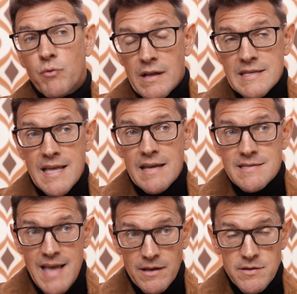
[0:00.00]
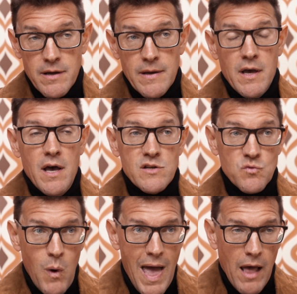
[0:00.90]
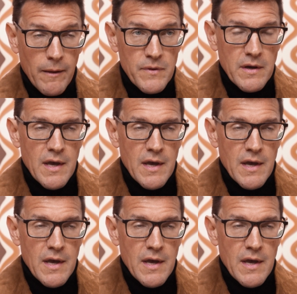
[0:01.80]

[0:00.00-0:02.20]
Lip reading: real estate sector as well.